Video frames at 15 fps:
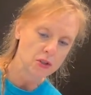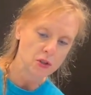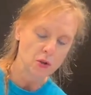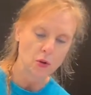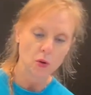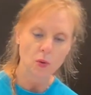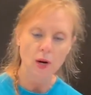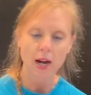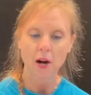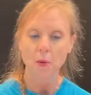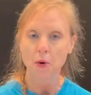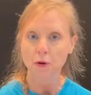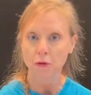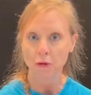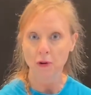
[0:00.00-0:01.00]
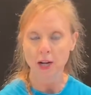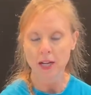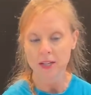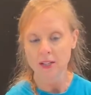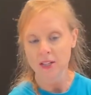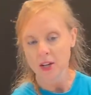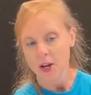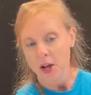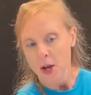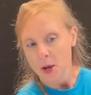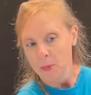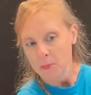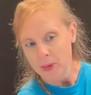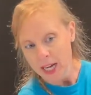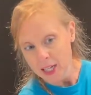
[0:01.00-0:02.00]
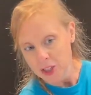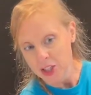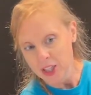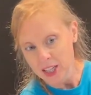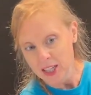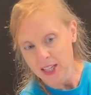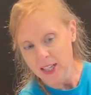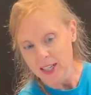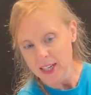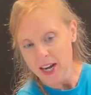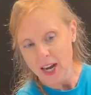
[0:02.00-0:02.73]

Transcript: to our friend Magic.